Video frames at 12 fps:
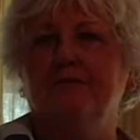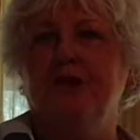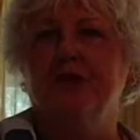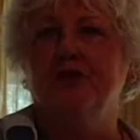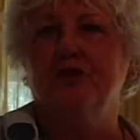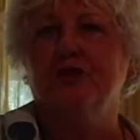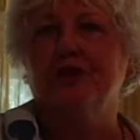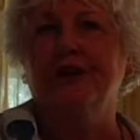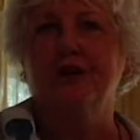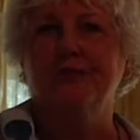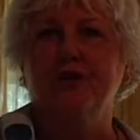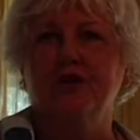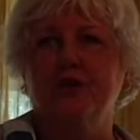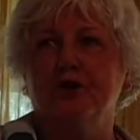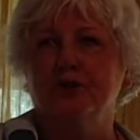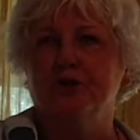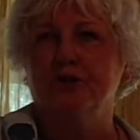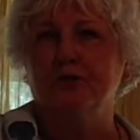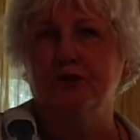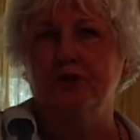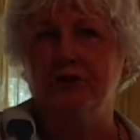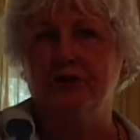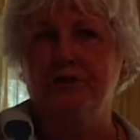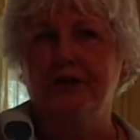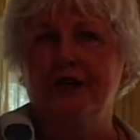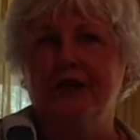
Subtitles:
patient that came in the emergency room